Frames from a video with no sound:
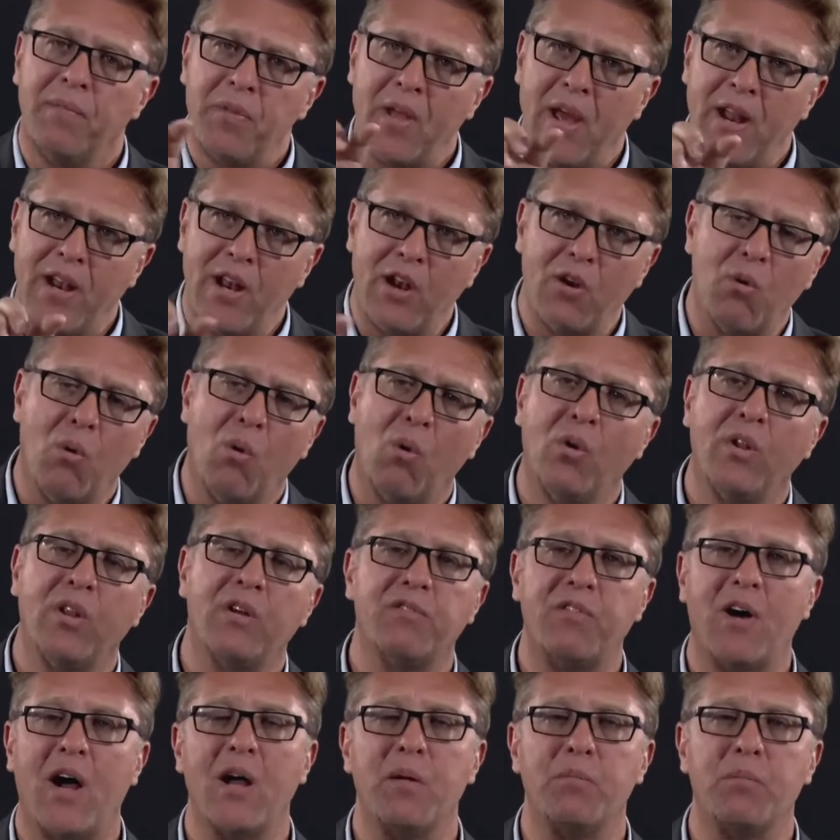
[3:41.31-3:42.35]
And then all the
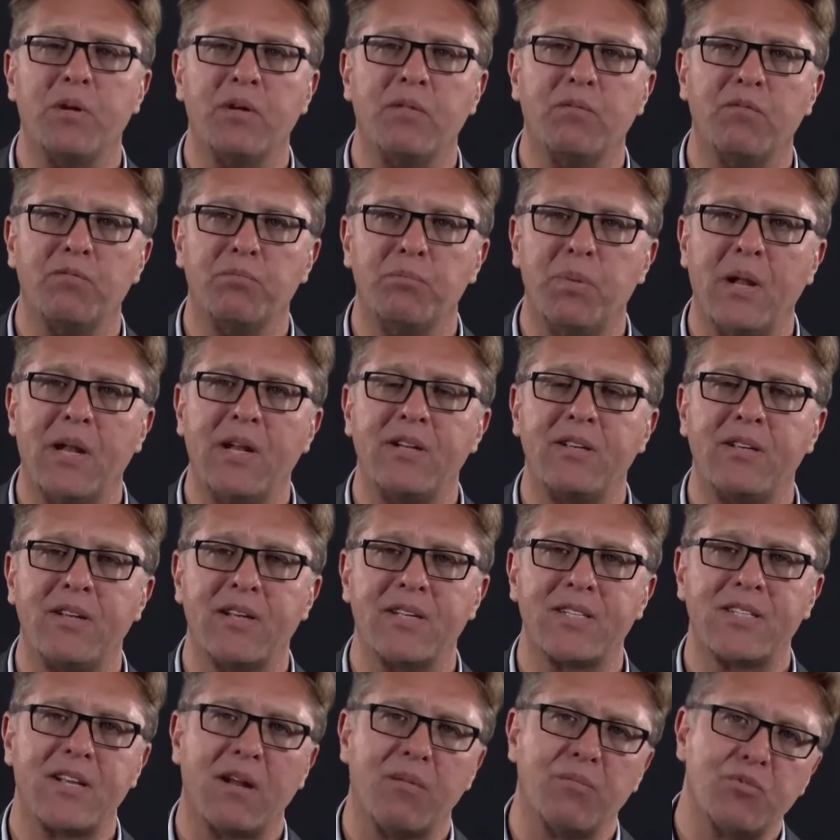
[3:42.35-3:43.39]
viability
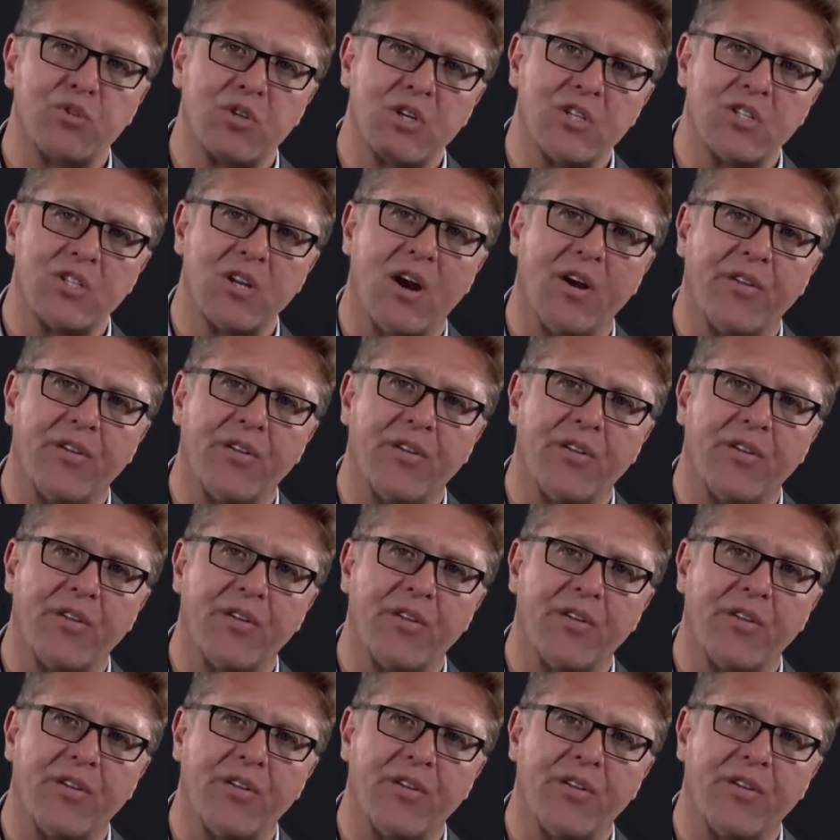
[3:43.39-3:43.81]
assumptions